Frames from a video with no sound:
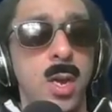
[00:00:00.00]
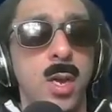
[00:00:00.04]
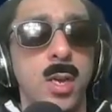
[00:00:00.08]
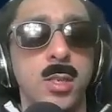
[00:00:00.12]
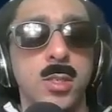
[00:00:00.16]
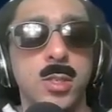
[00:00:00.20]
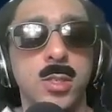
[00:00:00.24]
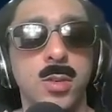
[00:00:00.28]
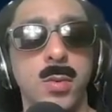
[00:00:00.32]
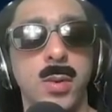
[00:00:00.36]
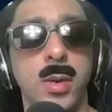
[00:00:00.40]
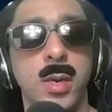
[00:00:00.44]

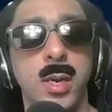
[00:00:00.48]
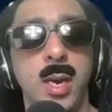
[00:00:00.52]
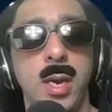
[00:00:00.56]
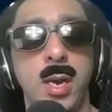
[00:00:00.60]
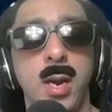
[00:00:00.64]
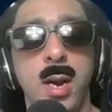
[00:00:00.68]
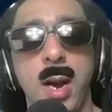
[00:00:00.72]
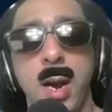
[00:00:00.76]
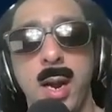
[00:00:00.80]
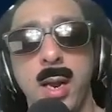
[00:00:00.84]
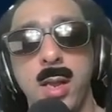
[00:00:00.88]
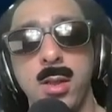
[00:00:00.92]
So again,
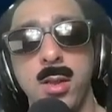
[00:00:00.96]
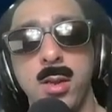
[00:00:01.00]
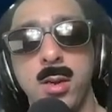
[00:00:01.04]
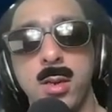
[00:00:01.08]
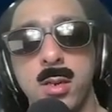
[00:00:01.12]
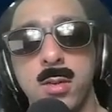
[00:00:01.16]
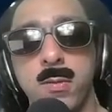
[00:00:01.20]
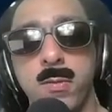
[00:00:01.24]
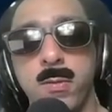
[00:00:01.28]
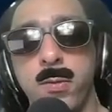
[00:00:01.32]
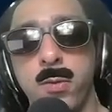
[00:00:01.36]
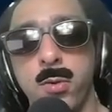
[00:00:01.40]
I
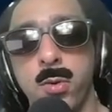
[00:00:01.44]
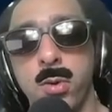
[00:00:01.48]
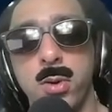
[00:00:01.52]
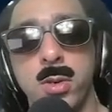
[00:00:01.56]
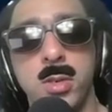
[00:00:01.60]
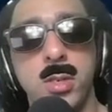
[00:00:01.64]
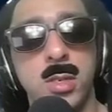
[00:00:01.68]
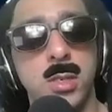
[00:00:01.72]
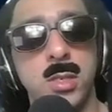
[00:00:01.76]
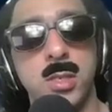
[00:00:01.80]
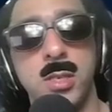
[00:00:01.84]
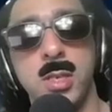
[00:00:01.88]
look forward
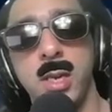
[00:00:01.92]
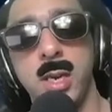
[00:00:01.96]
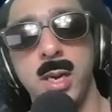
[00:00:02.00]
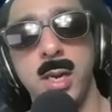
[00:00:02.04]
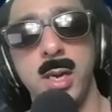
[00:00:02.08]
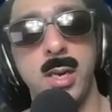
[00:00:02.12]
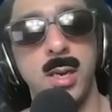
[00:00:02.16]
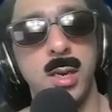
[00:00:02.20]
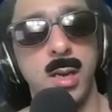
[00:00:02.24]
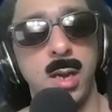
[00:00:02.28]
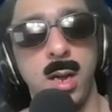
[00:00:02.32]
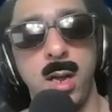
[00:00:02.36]
to
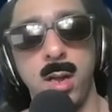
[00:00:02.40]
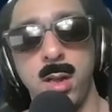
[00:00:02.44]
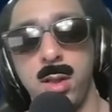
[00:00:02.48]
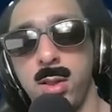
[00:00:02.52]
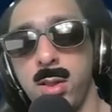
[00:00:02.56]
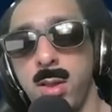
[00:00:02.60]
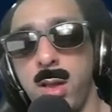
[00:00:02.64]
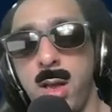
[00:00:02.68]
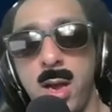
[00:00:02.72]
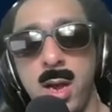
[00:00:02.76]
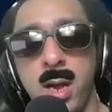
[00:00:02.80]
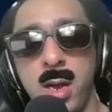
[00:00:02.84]
seeing a
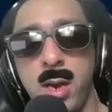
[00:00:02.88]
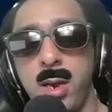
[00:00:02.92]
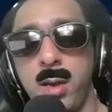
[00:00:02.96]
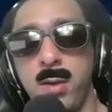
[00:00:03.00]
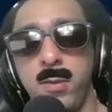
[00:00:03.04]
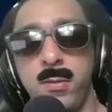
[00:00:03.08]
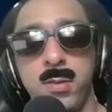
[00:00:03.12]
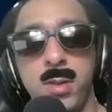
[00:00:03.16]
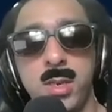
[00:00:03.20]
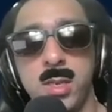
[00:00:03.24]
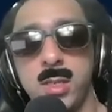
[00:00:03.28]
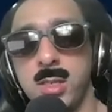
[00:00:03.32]
lot
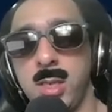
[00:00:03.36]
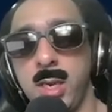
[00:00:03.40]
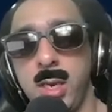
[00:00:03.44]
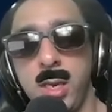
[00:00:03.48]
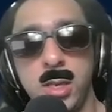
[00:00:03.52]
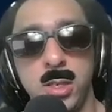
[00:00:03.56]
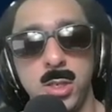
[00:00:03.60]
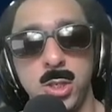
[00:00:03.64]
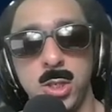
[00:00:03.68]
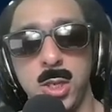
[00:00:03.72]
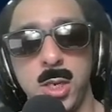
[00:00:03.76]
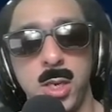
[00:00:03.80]
of this
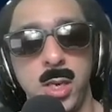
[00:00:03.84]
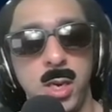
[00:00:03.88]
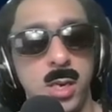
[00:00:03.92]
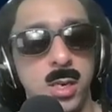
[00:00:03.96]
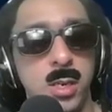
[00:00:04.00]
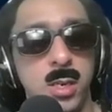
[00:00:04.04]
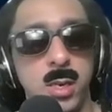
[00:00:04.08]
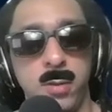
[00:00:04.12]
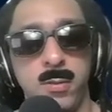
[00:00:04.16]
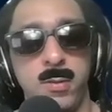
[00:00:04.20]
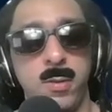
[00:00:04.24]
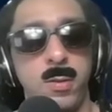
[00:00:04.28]
engine in
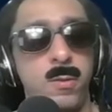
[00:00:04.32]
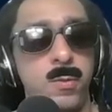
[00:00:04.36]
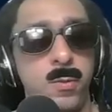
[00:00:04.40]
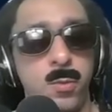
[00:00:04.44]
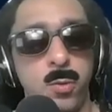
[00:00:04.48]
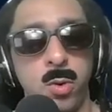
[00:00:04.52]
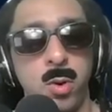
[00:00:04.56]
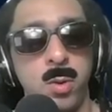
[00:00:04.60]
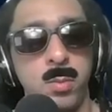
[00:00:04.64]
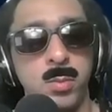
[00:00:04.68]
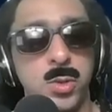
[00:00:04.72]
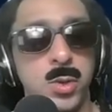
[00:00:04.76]
different
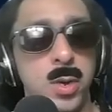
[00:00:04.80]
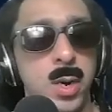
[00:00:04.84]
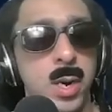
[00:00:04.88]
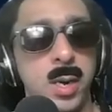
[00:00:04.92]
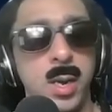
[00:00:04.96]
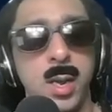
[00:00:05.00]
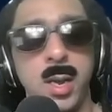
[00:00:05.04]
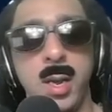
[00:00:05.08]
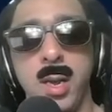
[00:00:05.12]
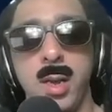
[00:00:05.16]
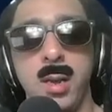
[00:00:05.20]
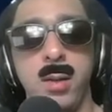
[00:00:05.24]
forms, right?
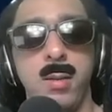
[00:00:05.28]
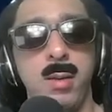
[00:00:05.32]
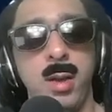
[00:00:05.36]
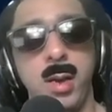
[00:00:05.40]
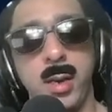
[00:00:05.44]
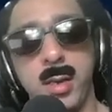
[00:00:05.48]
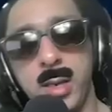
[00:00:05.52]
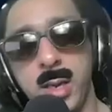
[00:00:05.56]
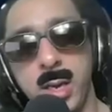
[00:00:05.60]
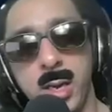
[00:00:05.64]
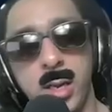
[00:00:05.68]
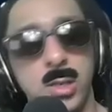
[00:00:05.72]

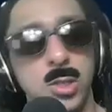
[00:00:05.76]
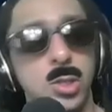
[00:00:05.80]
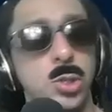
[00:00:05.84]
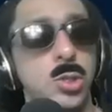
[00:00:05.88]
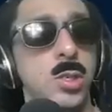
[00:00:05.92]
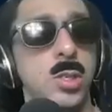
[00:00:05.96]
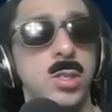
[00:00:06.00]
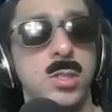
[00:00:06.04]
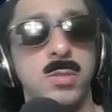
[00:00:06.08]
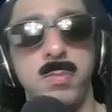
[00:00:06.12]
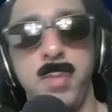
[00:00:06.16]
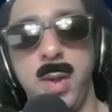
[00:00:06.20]
Again,
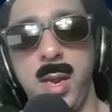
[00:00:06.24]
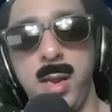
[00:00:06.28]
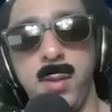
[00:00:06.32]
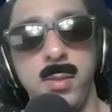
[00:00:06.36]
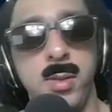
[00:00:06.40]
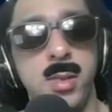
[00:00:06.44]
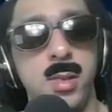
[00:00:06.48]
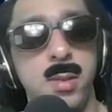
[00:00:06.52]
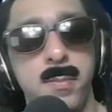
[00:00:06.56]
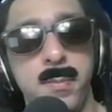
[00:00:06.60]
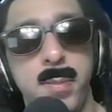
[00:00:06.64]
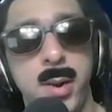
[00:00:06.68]
just
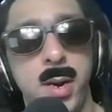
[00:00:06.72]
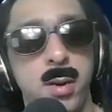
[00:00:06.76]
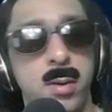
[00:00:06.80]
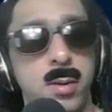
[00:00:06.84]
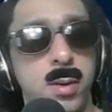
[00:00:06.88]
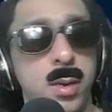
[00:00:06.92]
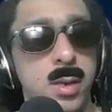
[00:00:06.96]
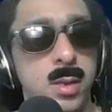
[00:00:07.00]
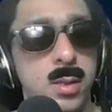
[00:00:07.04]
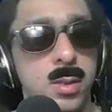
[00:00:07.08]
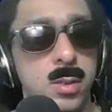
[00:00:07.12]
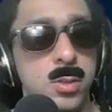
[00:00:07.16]
maybe the
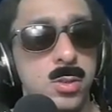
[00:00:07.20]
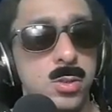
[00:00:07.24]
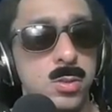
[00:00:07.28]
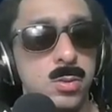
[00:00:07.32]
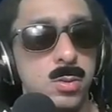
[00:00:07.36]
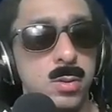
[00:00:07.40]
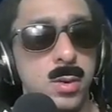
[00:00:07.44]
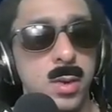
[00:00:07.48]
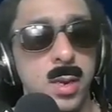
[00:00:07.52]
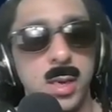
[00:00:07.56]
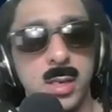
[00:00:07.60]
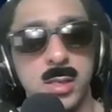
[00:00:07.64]
Berry and the
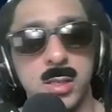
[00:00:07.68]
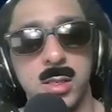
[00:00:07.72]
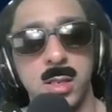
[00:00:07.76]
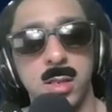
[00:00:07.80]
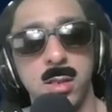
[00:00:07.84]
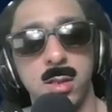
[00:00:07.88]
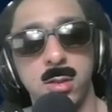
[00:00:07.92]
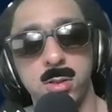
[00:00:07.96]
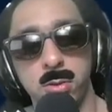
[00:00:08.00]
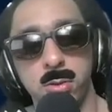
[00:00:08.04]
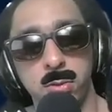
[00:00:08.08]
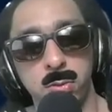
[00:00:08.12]
Snorlax
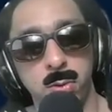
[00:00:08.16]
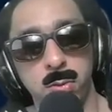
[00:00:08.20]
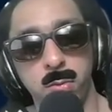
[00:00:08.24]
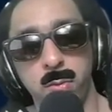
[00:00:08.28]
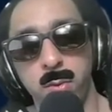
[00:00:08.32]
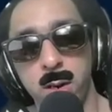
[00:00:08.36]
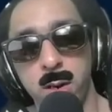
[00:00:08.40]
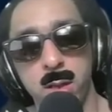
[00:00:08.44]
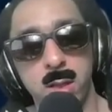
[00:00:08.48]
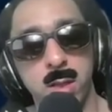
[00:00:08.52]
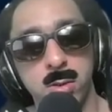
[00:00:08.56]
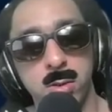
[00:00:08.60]
and the tool,
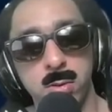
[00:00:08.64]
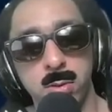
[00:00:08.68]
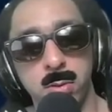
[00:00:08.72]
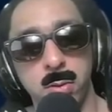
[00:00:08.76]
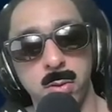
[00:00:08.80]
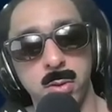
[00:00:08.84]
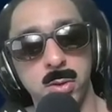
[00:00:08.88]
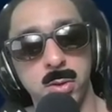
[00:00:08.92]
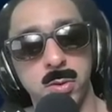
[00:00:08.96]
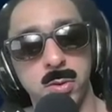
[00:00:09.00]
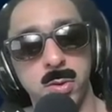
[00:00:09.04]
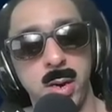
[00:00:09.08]
one of the
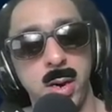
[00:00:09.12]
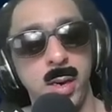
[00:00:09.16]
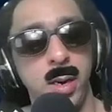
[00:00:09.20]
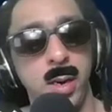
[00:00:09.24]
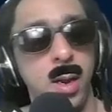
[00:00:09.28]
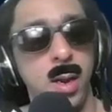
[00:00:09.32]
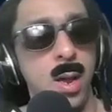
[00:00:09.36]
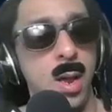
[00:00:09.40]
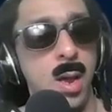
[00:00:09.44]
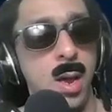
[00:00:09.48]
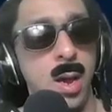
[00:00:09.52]
tools, right?